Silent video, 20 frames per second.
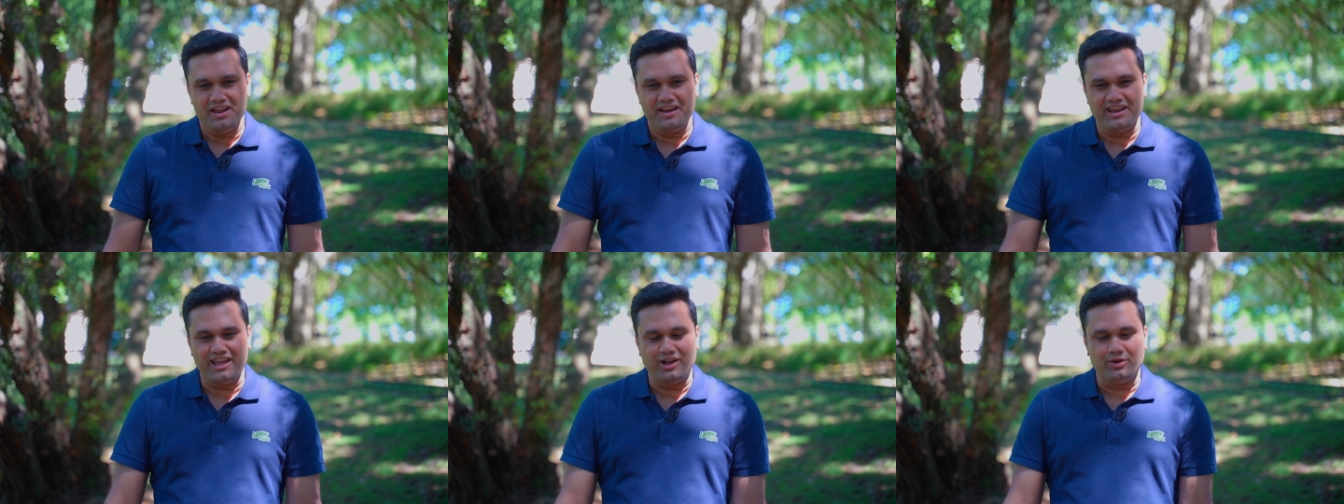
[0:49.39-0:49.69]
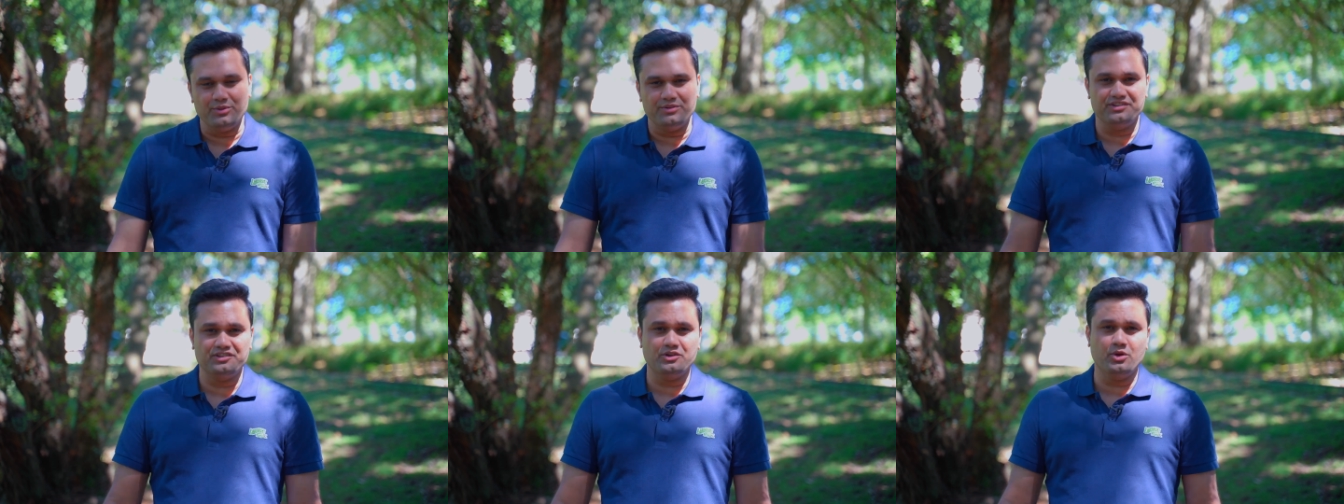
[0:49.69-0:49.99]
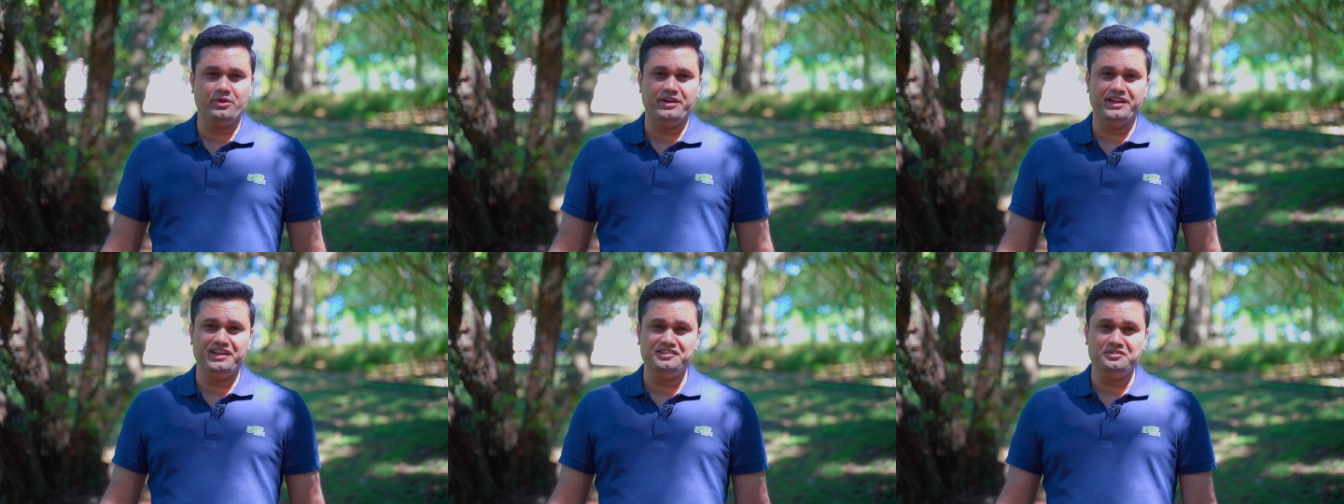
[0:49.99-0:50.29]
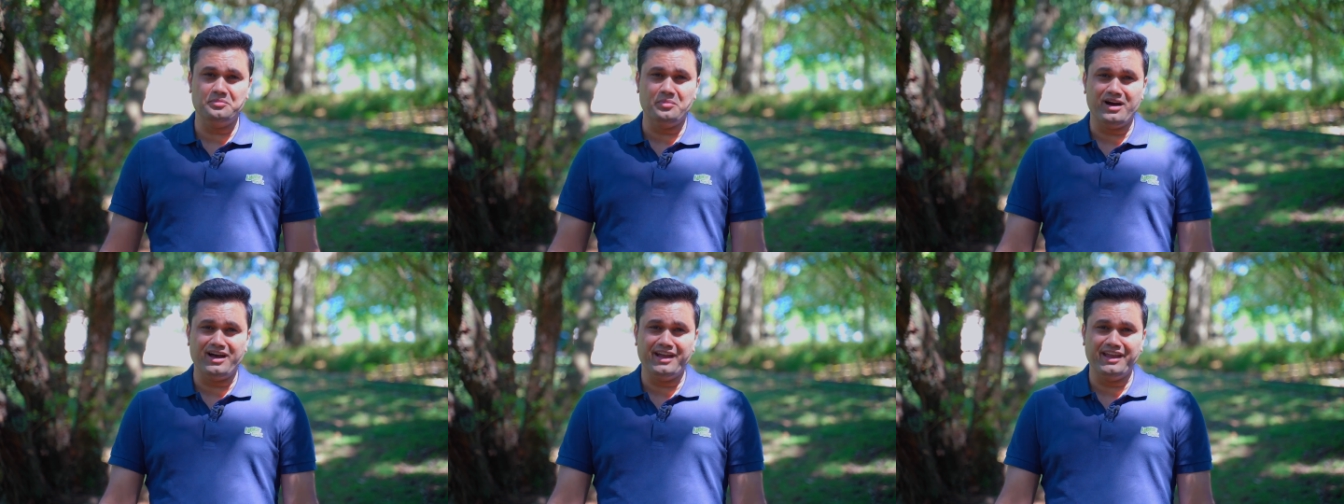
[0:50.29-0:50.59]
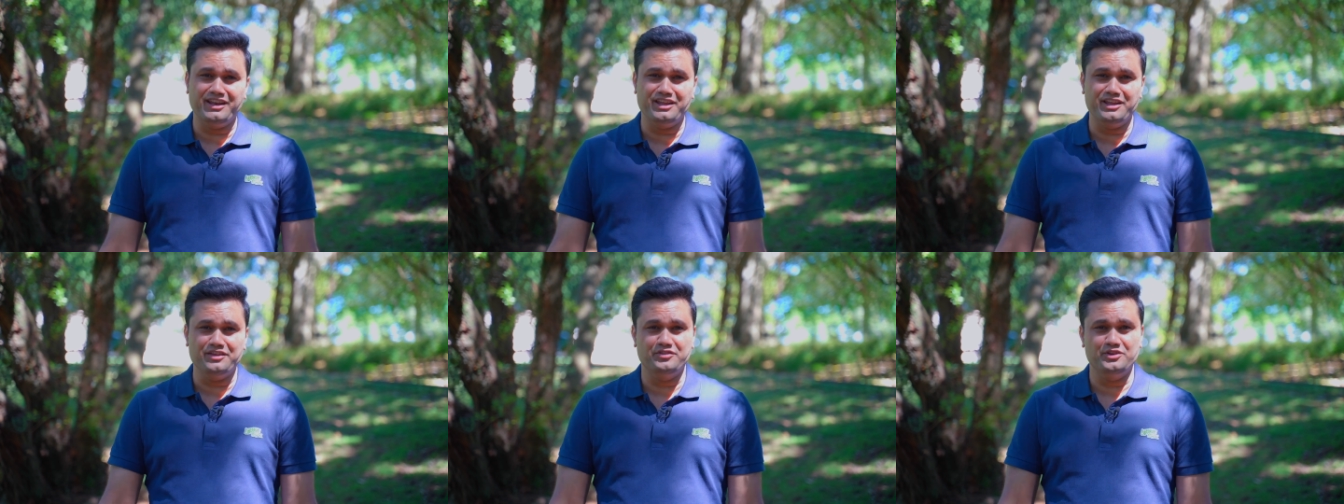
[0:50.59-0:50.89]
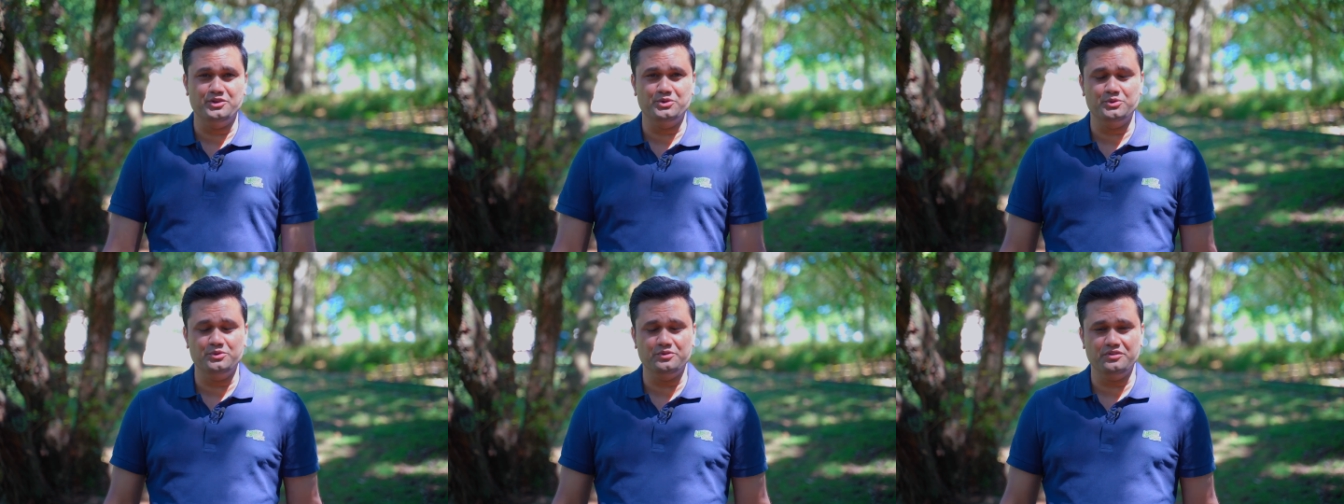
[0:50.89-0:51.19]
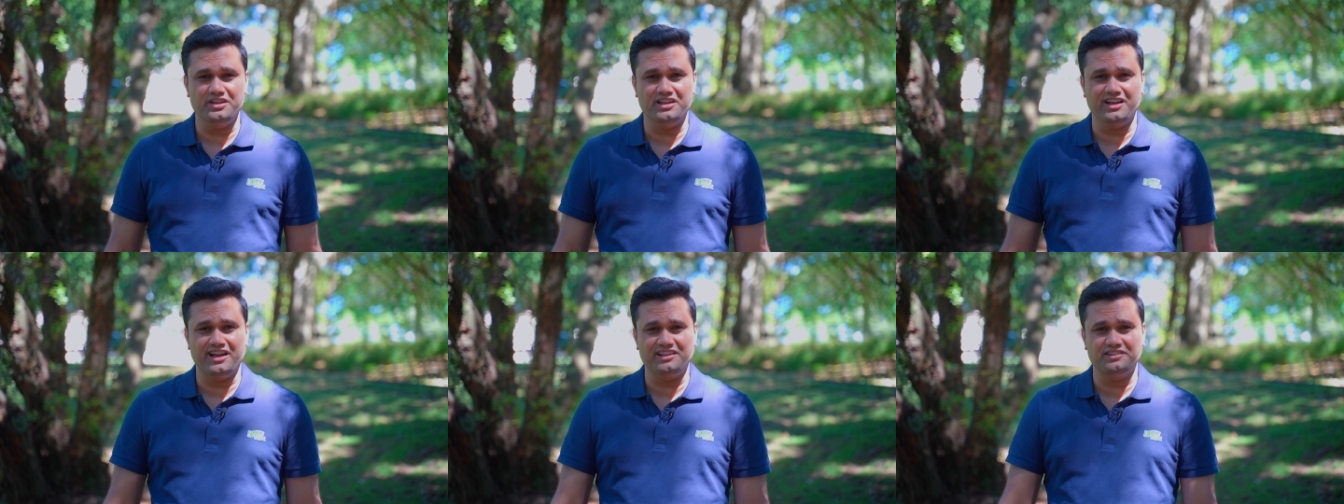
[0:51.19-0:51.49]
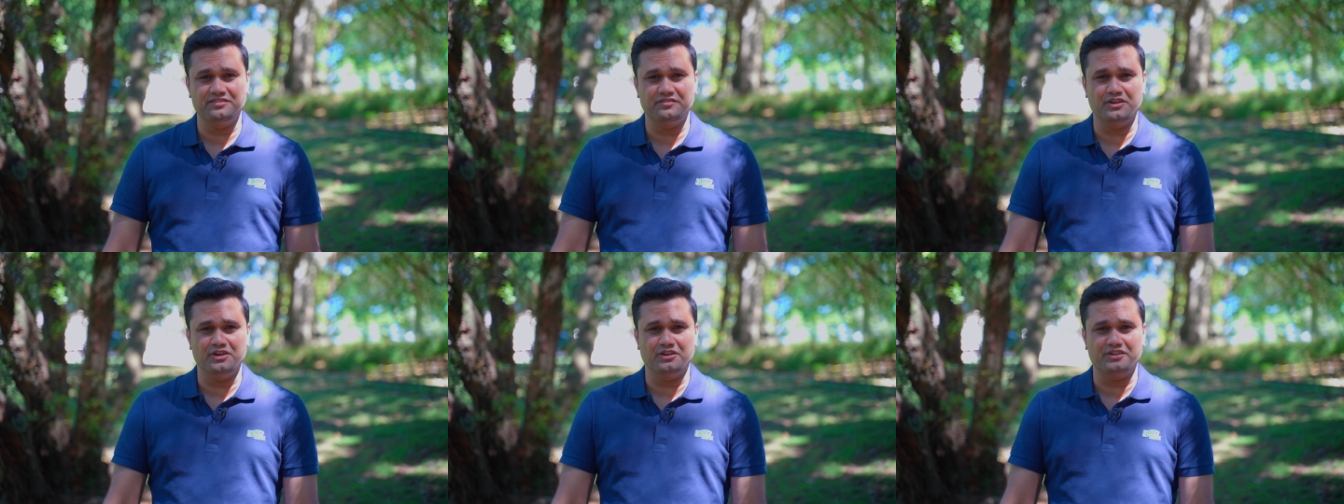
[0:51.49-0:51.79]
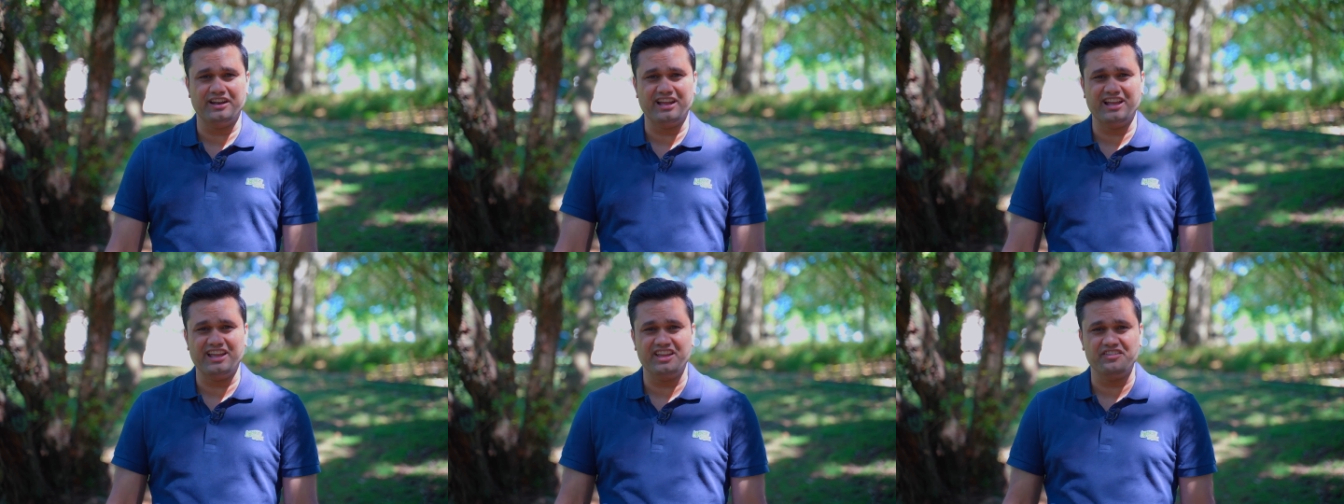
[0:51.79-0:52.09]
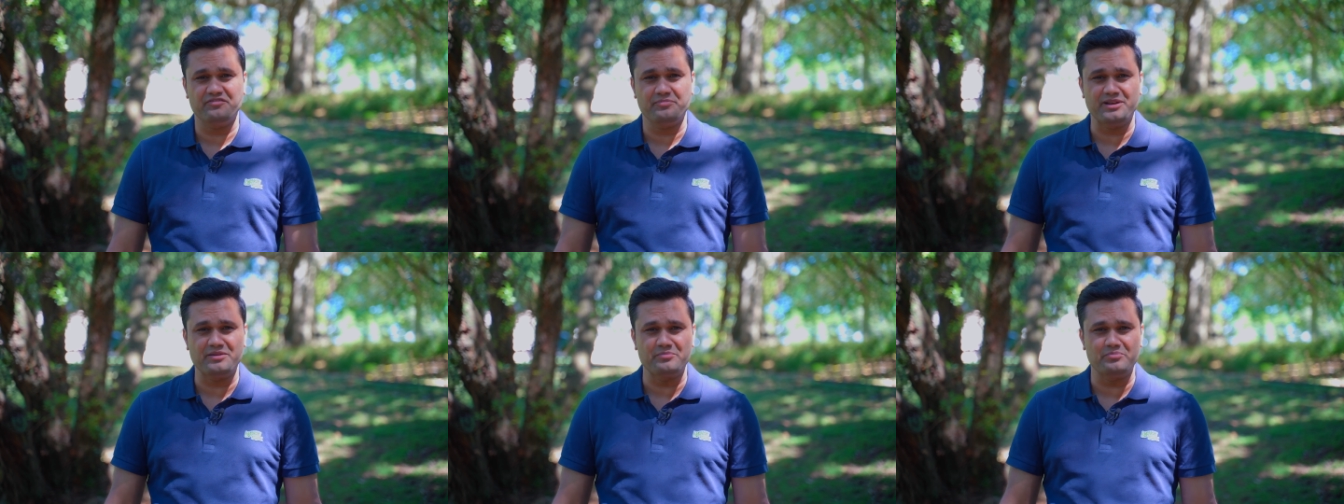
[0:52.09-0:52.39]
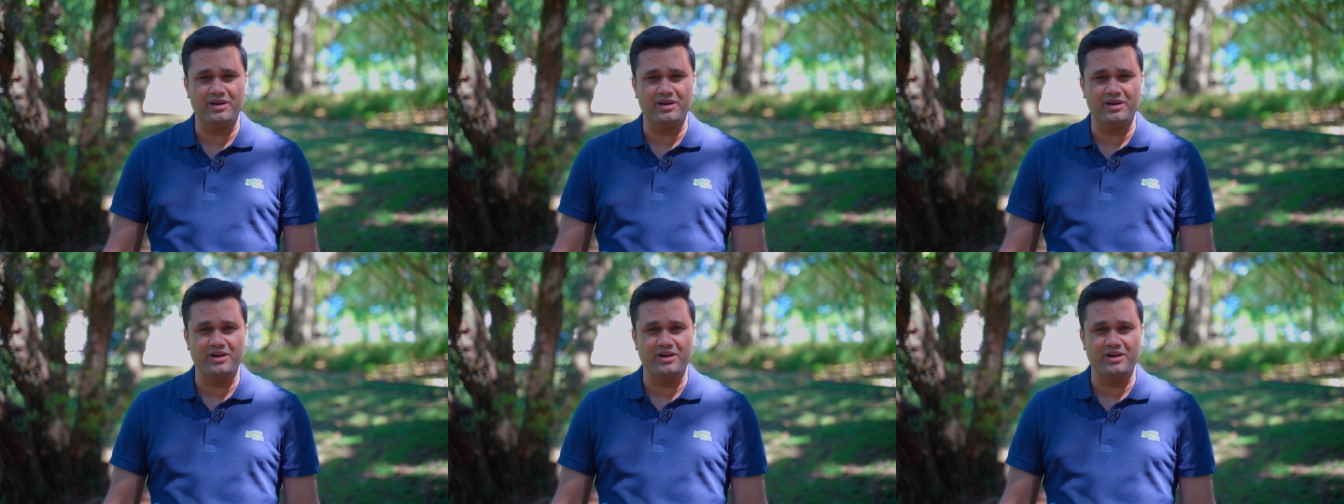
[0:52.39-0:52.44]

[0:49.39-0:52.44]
Now, the scoring is mine. If you guys feel that I have been